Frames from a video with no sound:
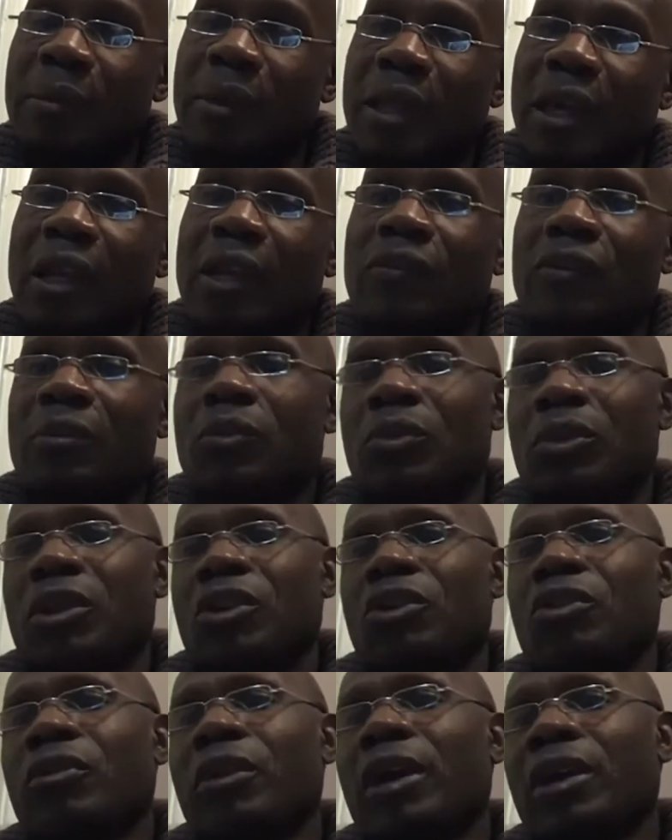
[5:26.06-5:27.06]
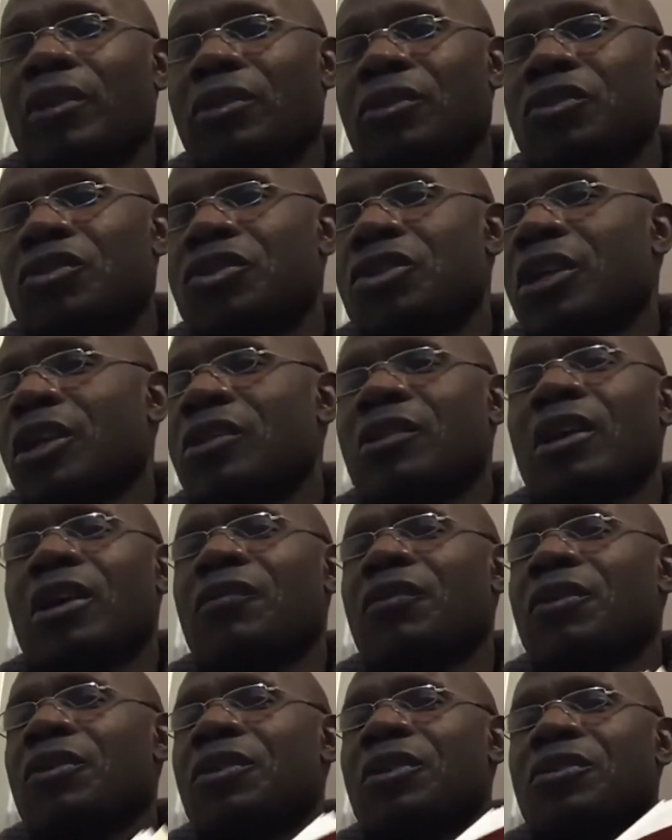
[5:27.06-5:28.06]
coming out of him. When they cracked his chest,
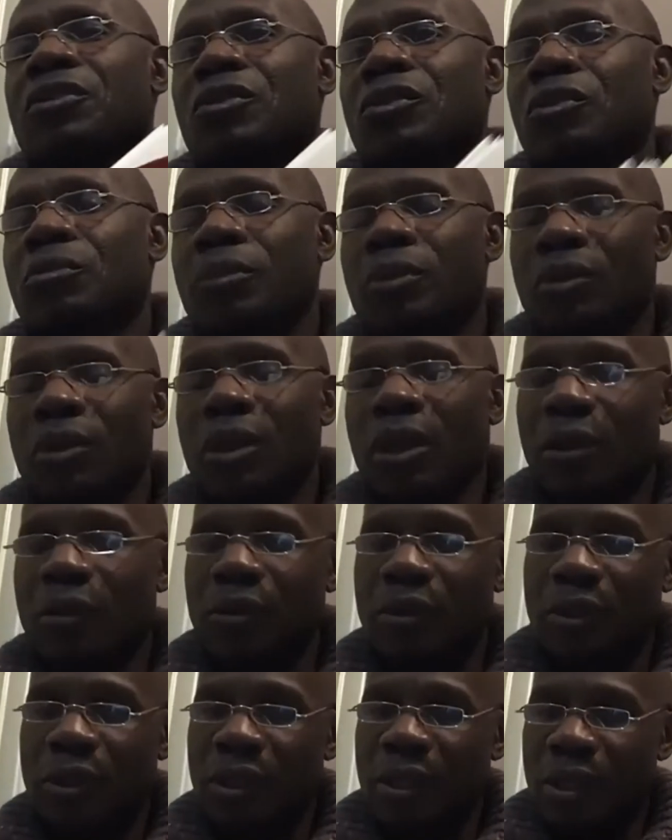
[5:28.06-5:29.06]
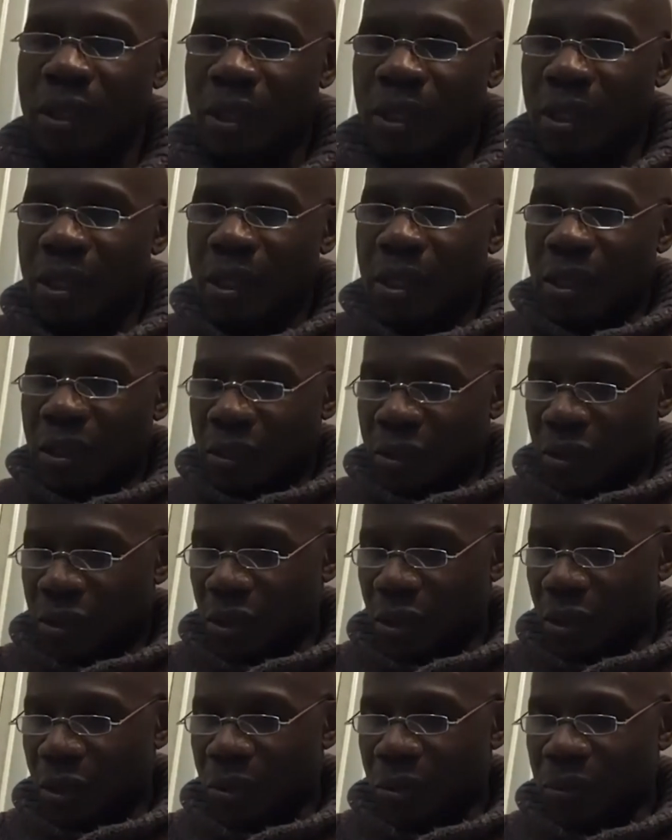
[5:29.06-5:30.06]
everything just spilled out.
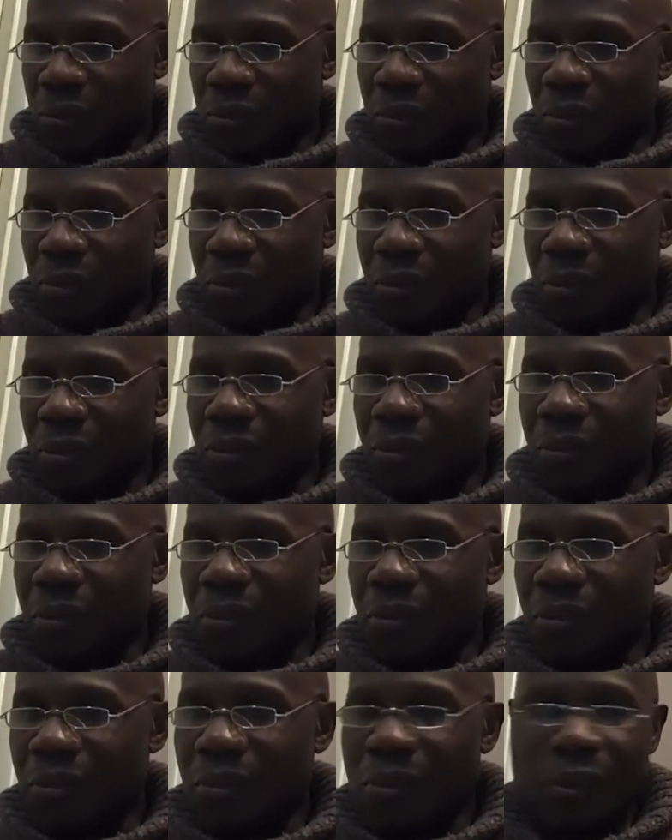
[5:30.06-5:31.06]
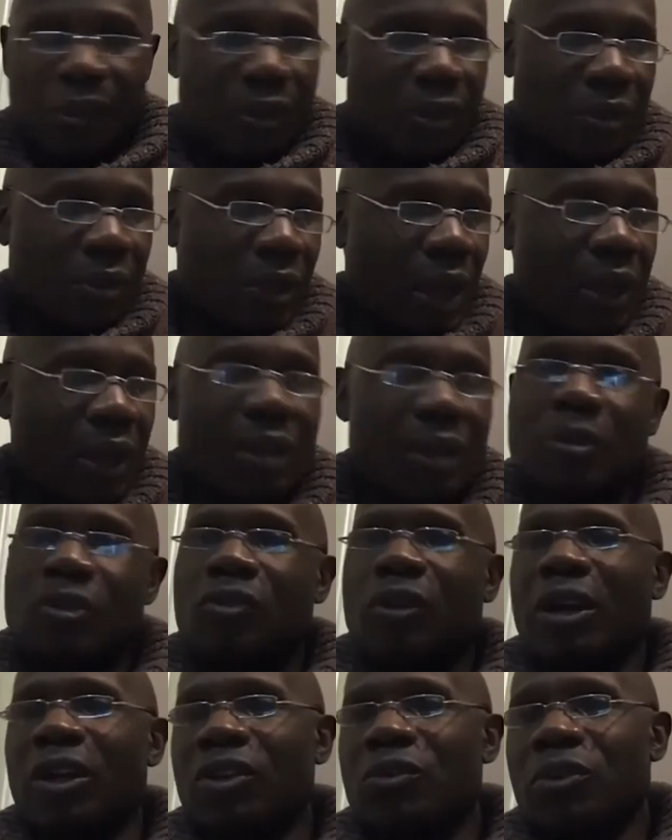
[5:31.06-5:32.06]
So that image
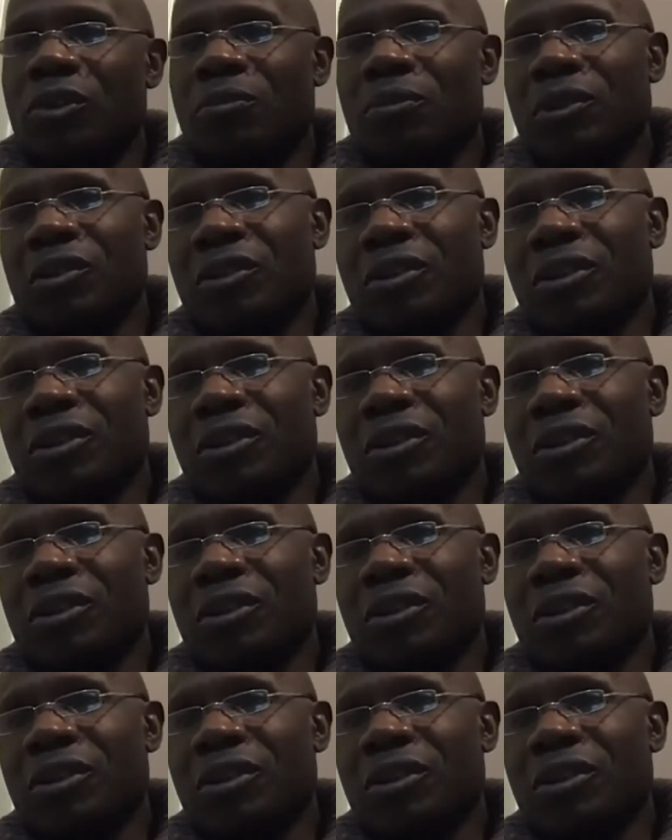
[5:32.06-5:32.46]
rides with me